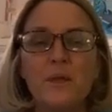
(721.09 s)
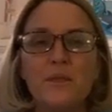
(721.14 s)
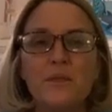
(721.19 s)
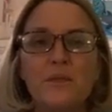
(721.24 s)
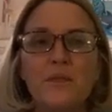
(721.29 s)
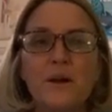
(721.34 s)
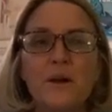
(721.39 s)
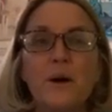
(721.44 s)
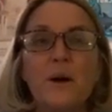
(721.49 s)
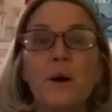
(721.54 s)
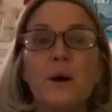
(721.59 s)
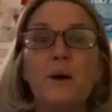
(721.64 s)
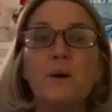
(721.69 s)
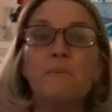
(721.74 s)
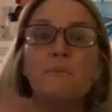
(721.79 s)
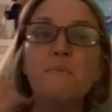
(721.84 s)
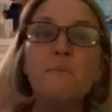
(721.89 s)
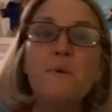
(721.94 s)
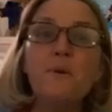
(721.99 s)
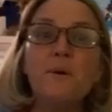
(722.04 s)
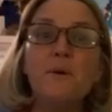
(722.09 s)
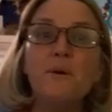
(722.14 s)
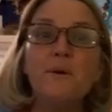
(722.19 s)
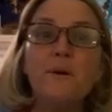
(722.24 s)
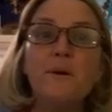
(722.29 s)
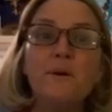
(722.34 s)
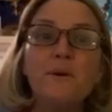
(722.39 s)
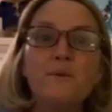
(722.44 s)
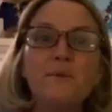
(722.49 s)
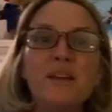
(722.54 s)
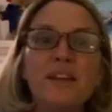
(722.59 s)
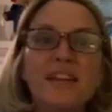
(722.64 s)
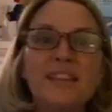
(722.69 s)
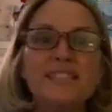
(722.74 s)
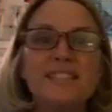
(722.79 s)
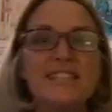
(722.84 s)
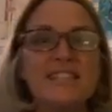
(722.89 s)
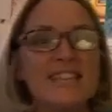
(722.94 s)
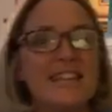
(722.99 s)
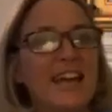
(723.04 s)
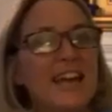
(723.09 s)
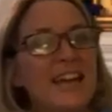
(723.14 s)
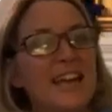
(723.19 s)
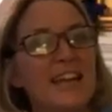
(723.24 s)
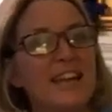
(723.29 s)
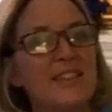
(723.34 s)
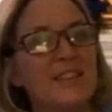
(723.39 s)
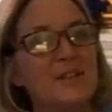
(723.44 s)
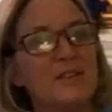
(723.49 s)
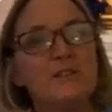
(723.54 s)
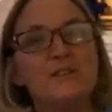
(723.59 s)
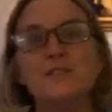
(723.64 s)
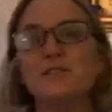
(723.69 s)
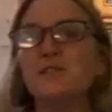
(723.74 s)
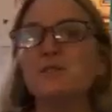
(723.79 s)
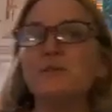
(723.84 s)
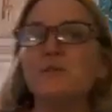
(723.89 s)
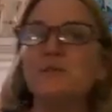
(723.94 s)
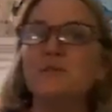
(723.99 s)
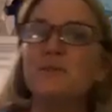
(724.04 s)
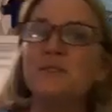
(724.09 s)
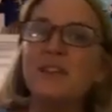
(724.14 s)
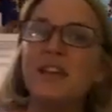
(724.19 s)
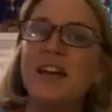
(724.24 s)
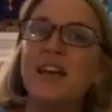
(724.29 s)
the more we get together, the